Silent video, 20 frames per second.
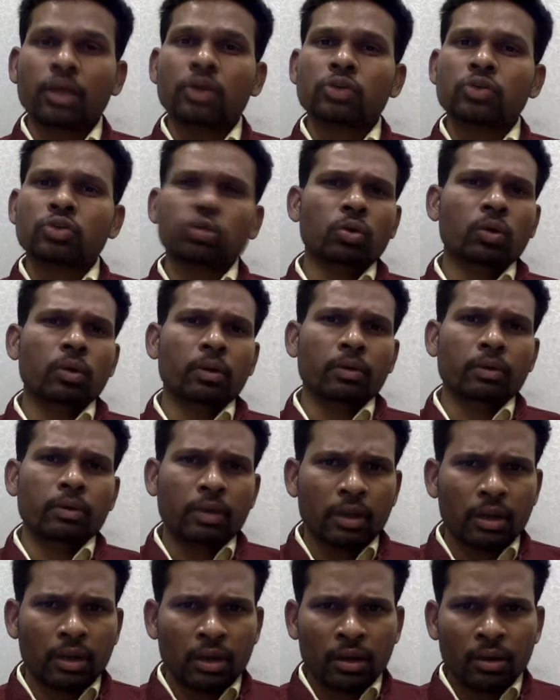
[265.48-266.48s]
So
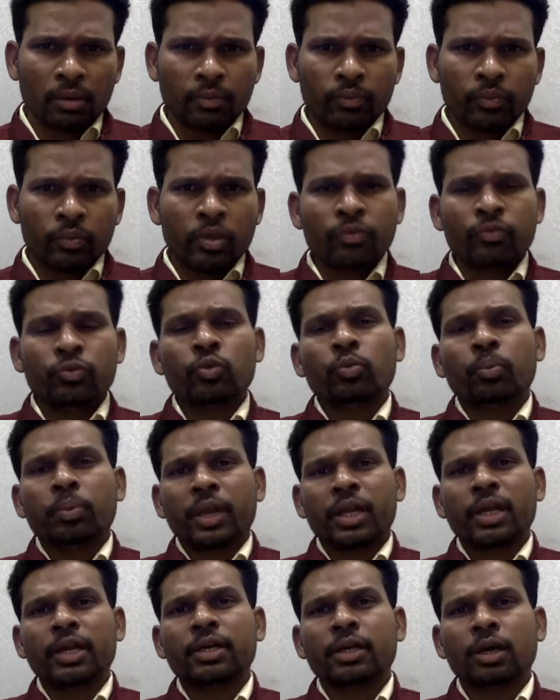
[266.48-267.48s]
if you
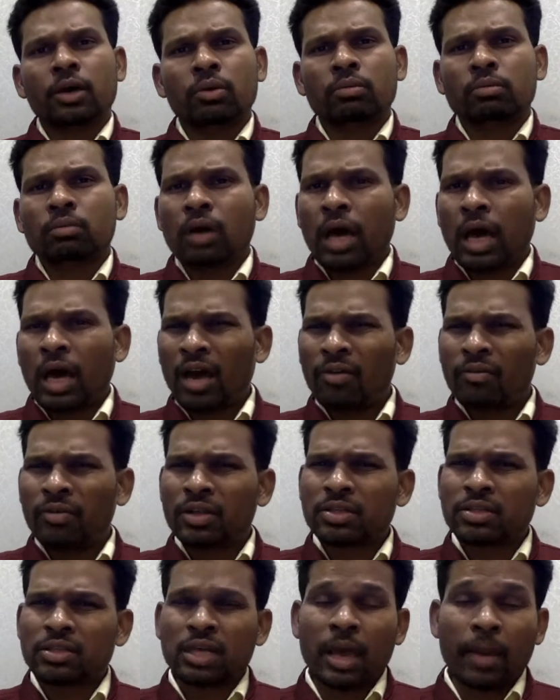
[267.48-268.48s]
break it down, I
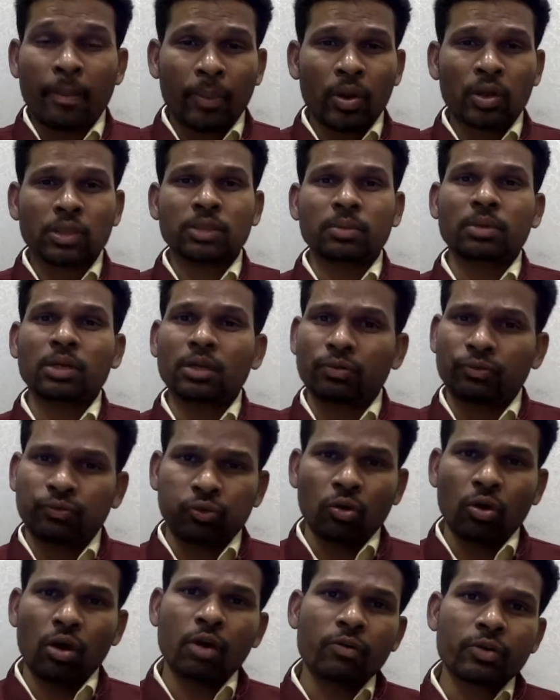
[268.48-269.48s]
will say approximately
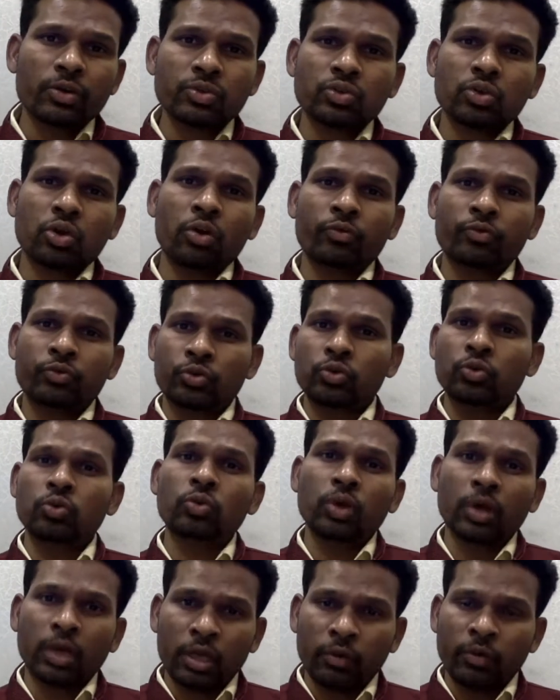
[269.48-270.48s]
4 hours of
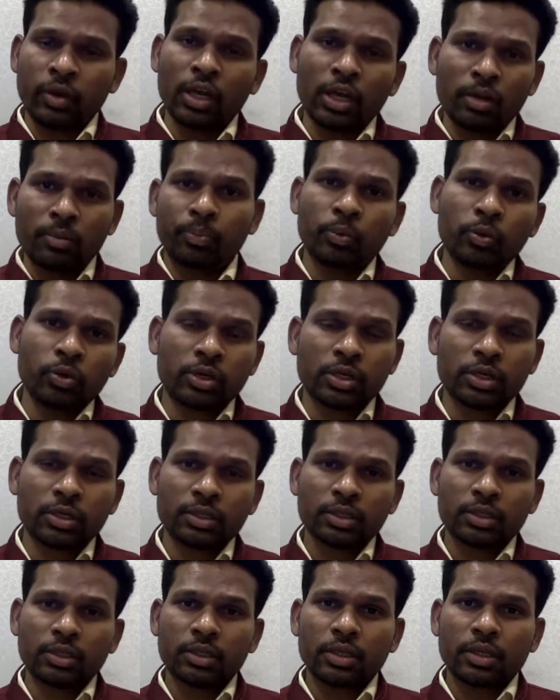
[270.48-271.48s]
you giving input
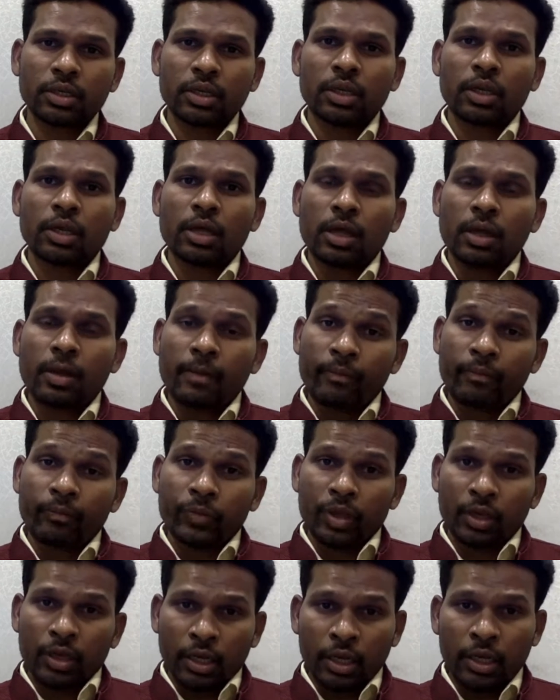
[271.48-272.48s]

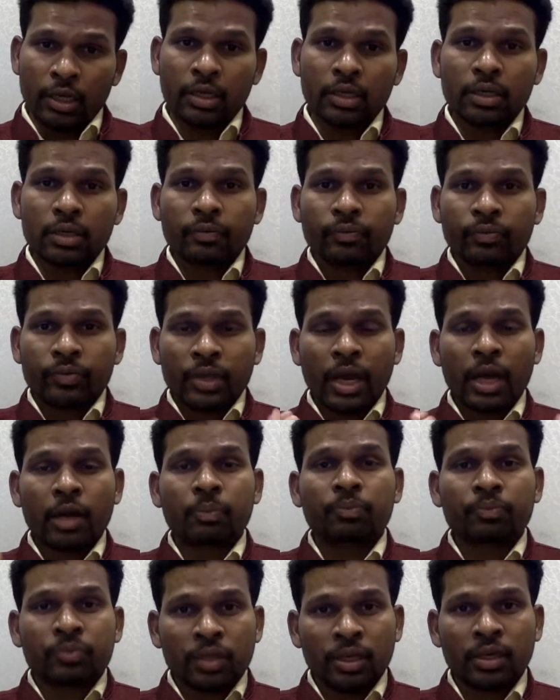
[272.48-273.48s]
in
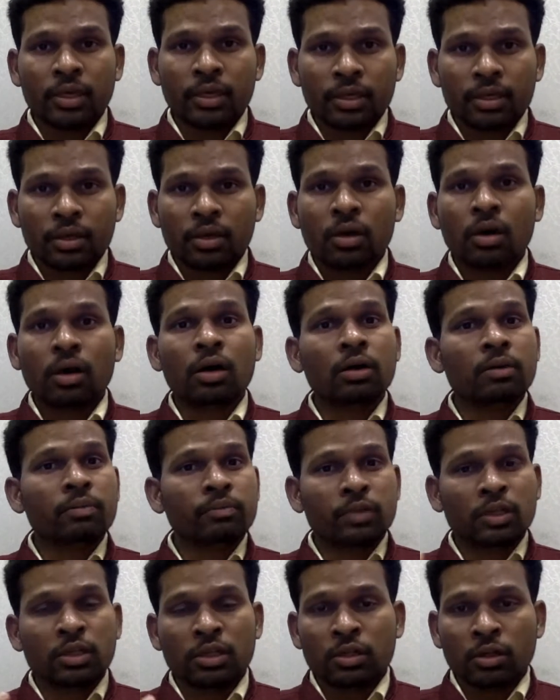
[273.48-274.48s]
that thing,
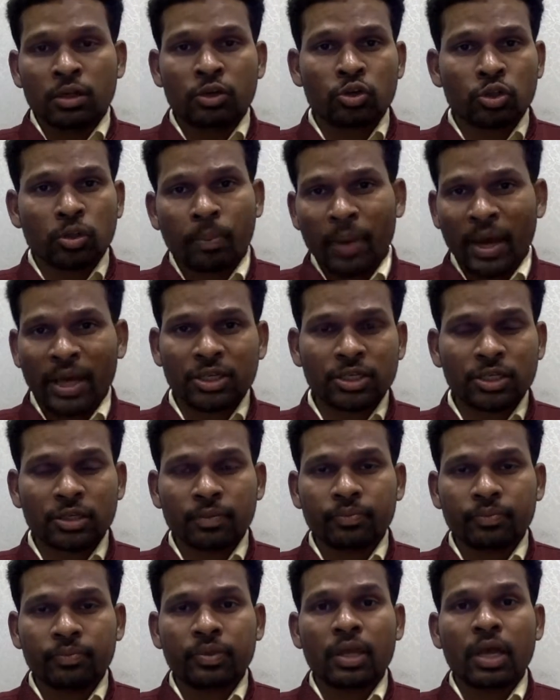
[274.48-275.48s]
into the
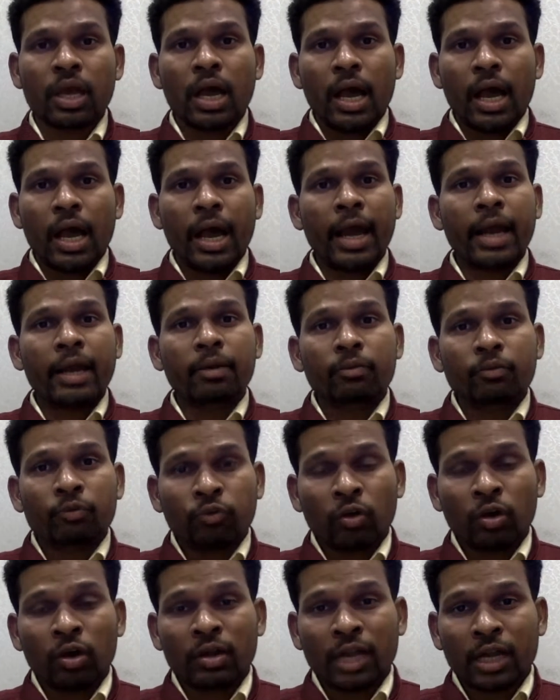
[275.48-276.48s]
passion. And
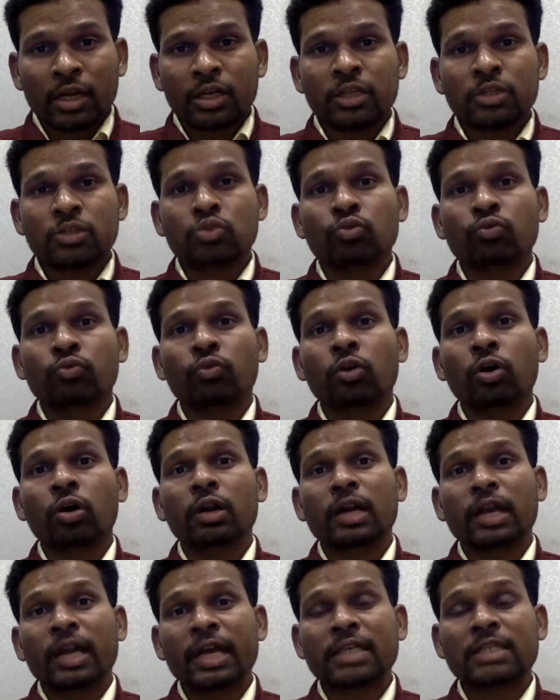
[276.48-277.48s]
for that is to for
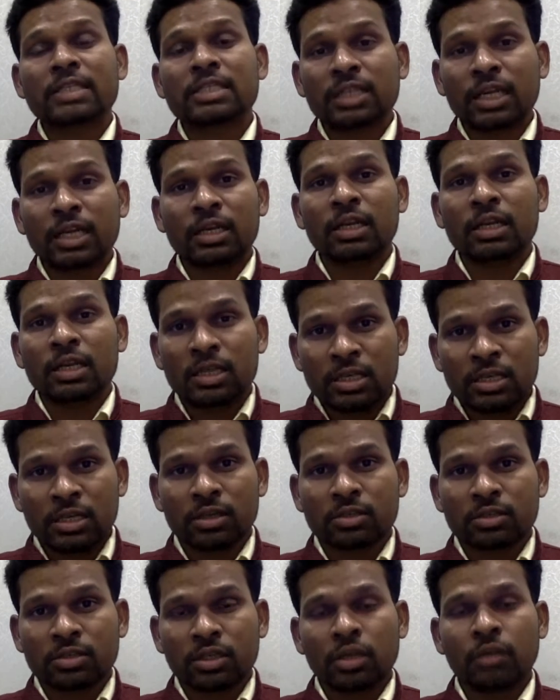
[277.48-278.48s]
next 10
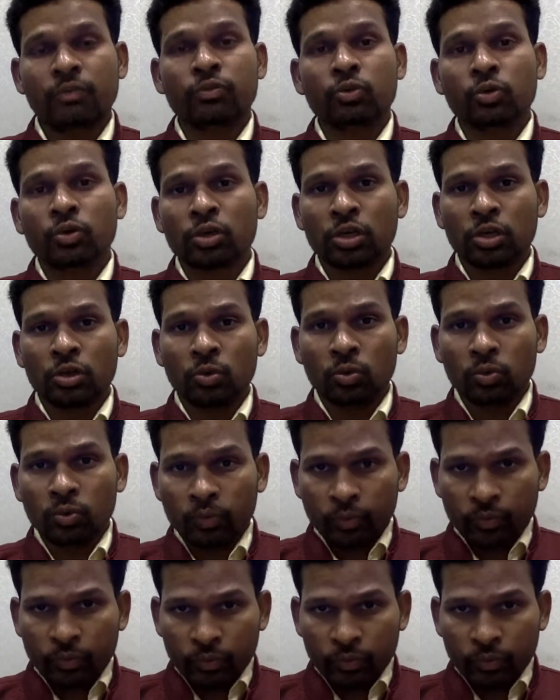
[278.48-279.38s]
years, if you give